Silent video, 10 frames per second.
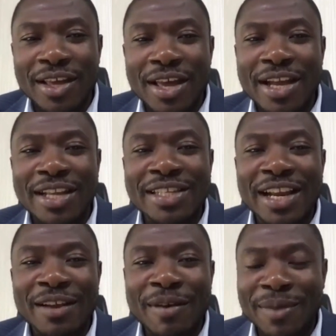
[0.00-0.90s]
and it can
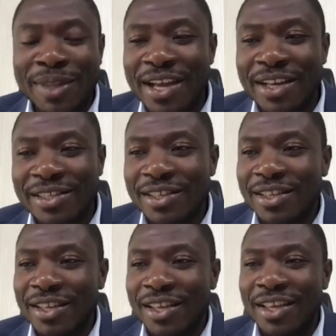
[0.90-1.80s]
never be taxed.
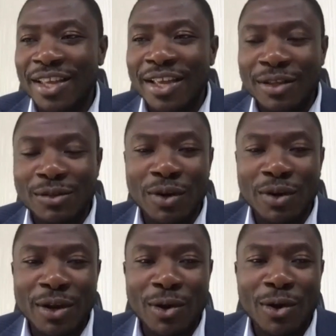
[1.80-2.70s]
So
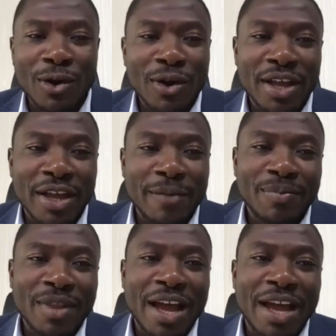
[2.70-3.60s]
the law
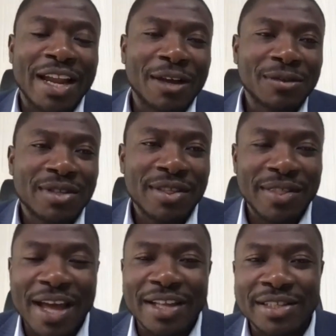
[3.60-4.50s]
allows
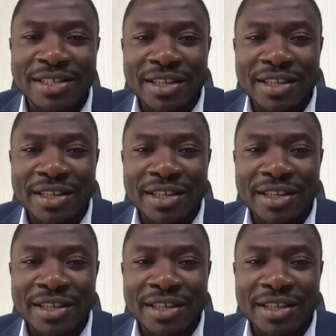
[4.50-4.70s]
that.